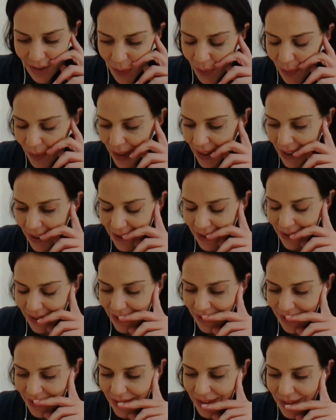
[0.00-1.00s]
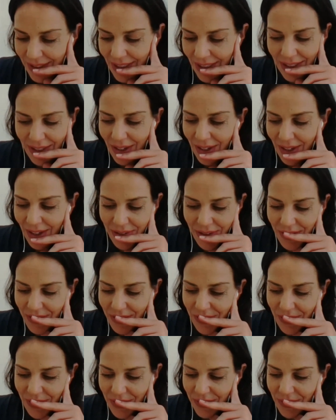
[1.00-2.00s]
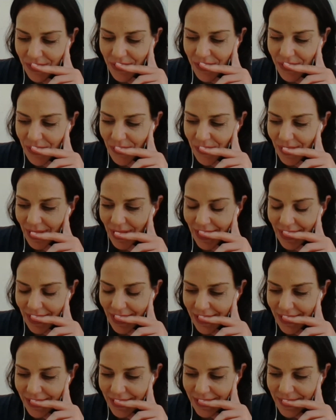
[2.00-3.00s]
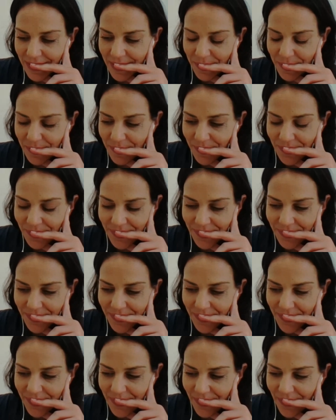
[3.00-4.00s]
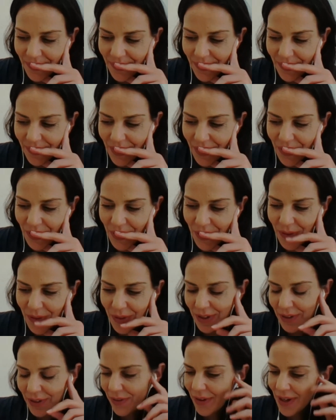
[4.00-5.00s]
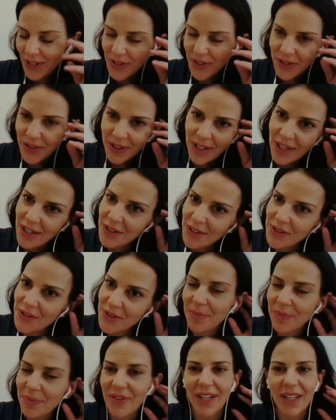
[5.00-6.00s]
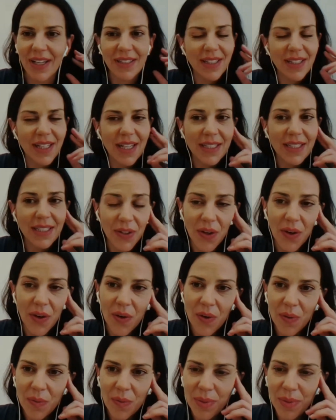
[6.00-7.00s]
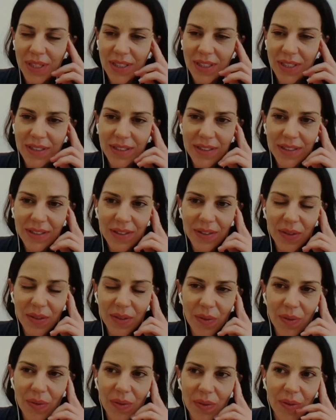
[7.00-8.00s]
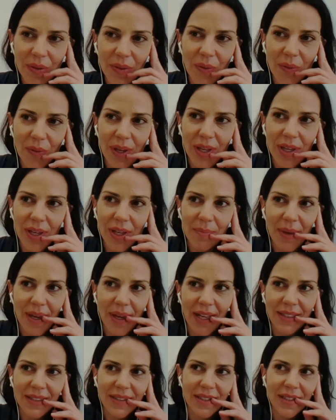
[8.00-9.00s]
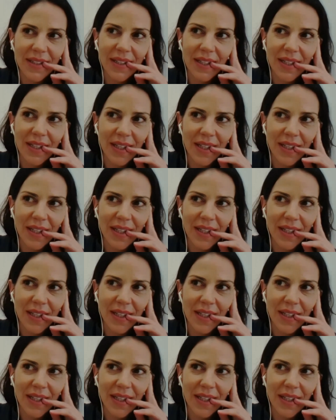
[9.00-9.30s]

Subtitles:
we did not do like a questionnaire, something like that. No, but we met